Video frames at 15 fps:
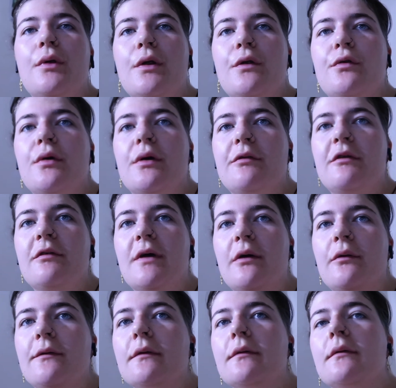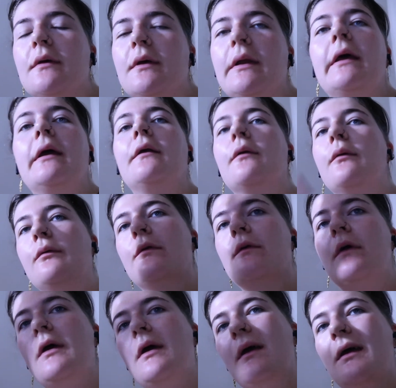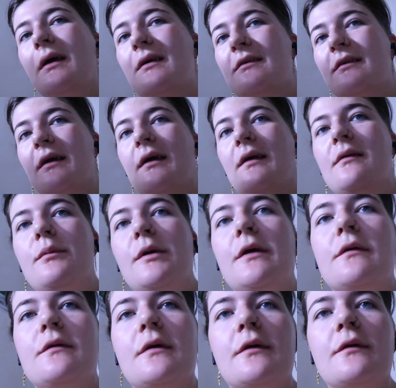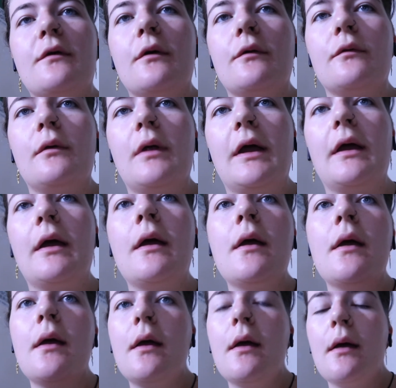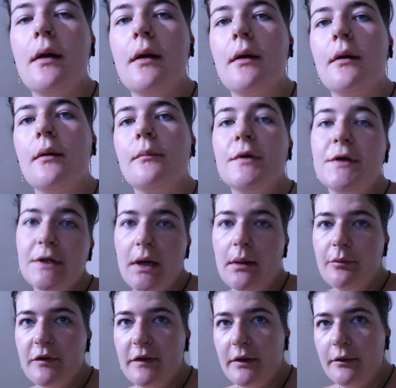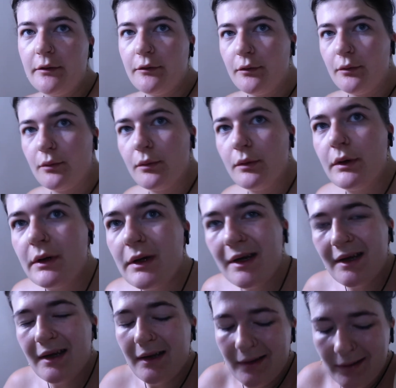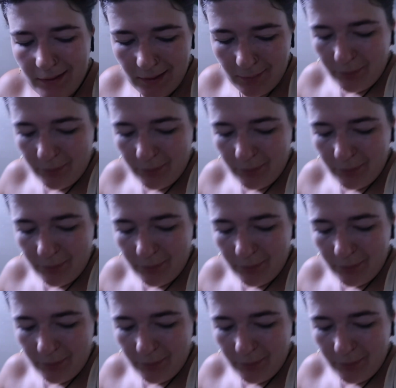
the Trevi Fountain and like those sides, because there's also like shops there, so I